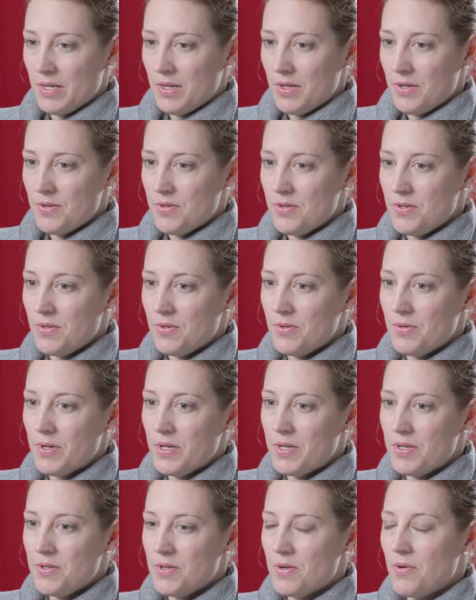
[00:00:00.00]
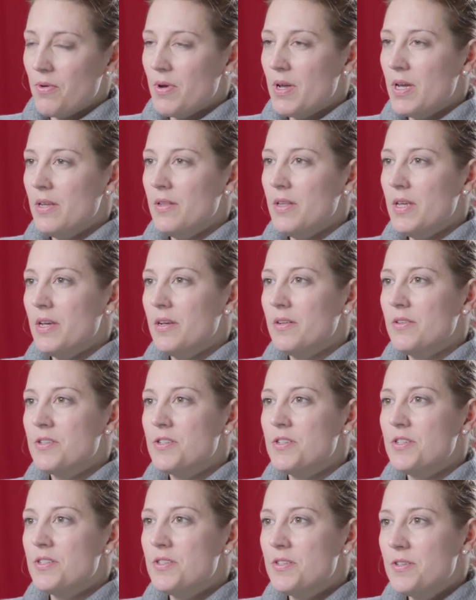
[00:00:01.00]
do a degree in the English
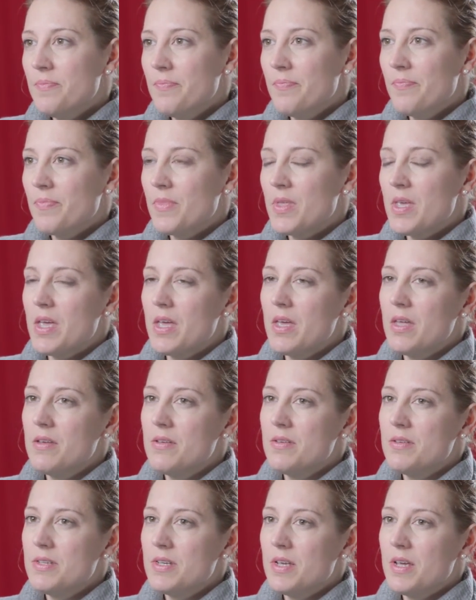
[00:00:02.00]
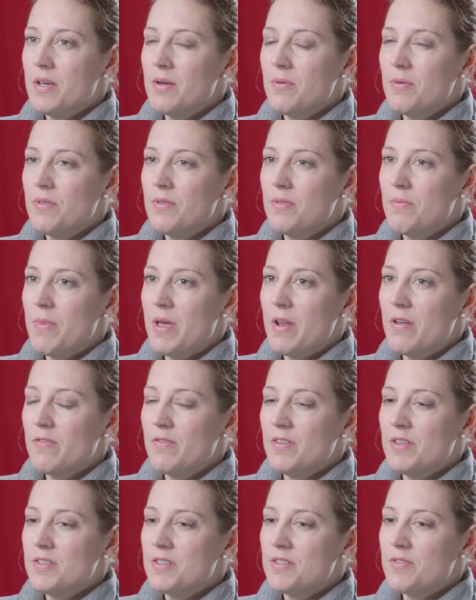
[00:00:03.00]
system and with
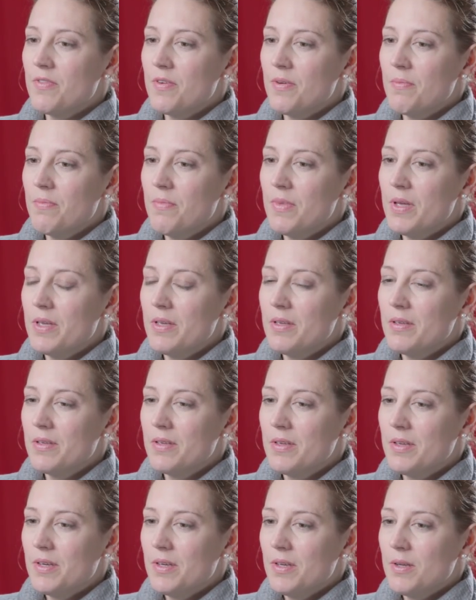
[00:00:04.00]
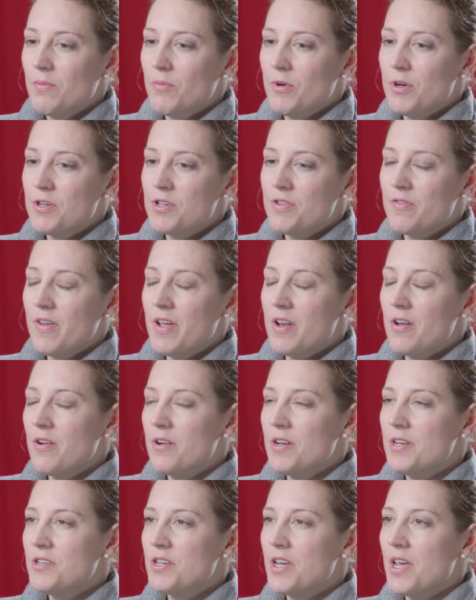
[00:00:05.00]
benefits from British Fine Art
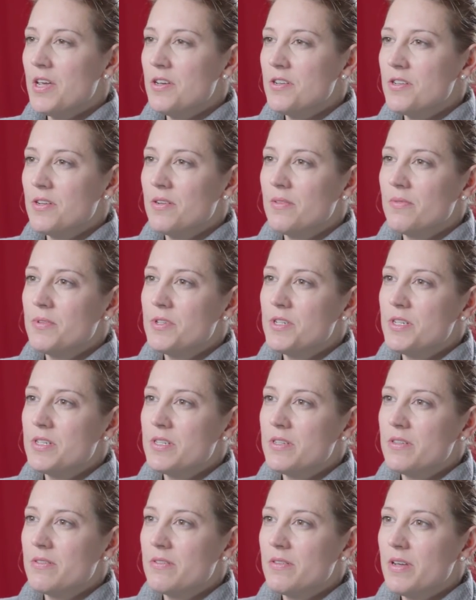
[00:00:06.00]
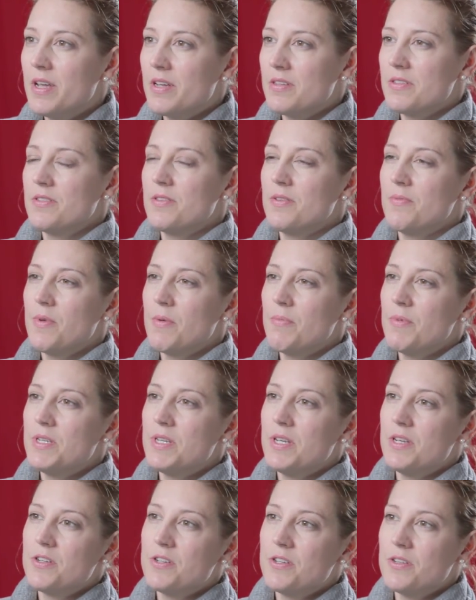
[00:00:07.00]
Education, which has an excellent
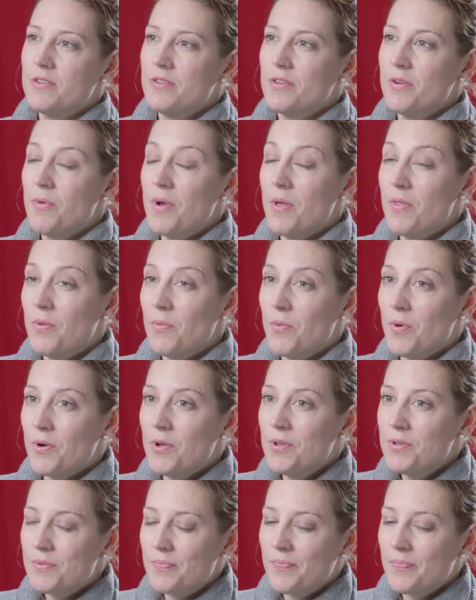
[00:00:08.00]
reputation around the world.